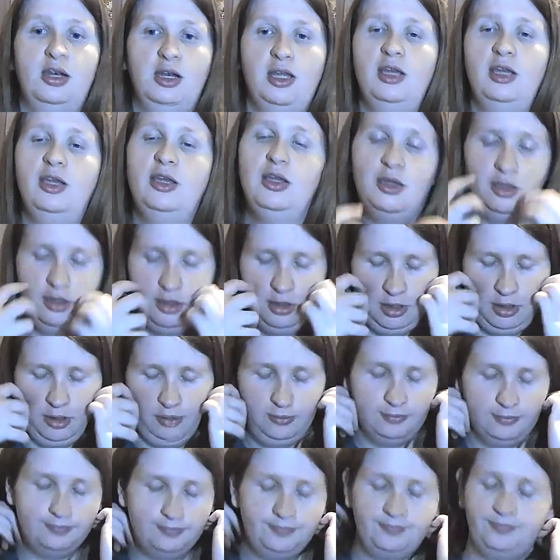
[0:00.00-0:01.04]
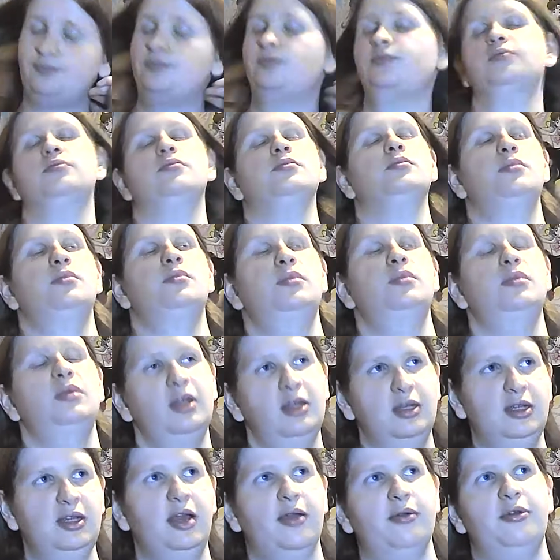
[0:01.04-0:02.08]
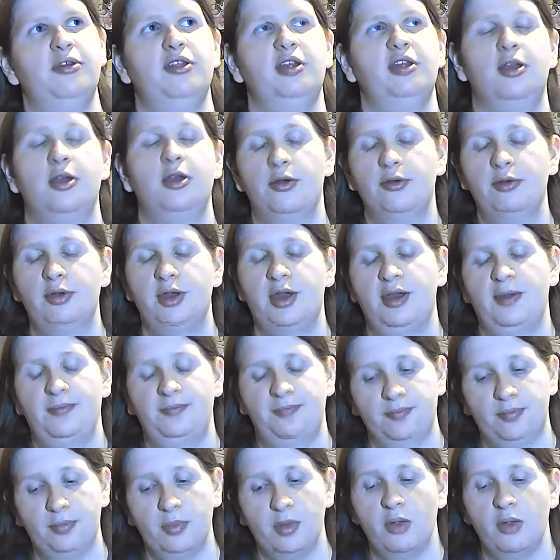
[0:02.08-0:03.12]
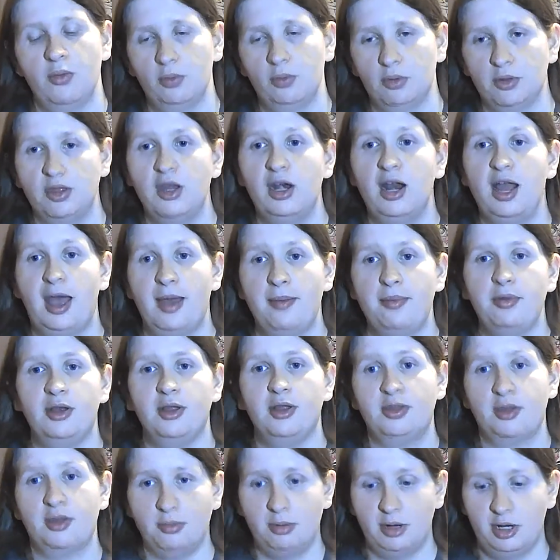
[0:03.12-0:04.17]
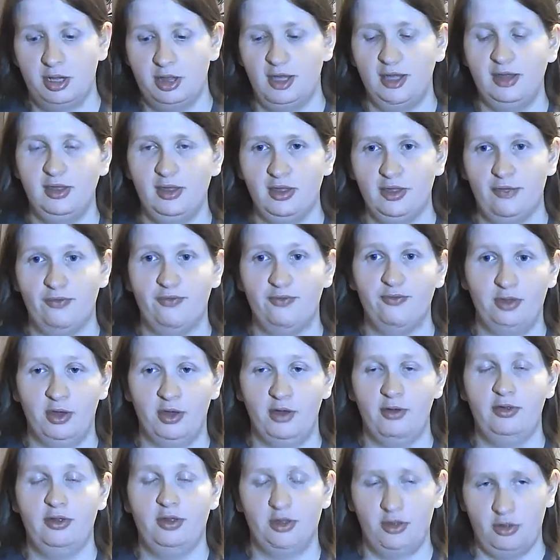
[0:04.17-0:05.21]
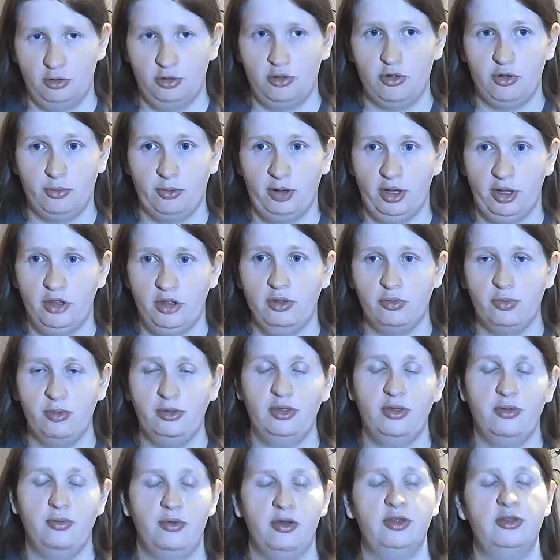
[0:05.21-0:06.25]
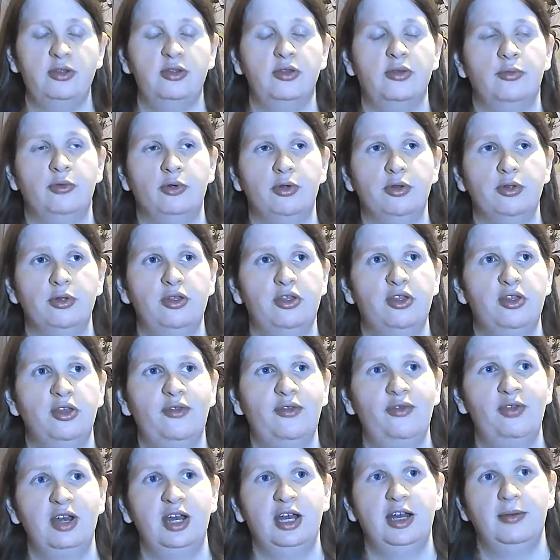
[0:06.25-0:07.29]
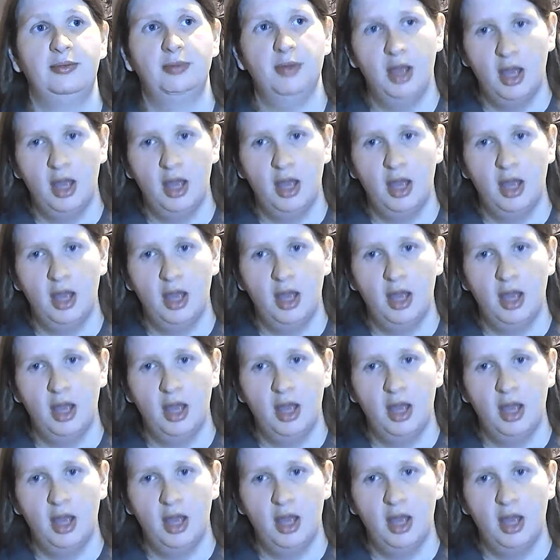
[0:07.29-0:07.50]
he, now he's like, okay, what's going to happen is I'm going to take this, this syringe with the rest, more of the stuff in it.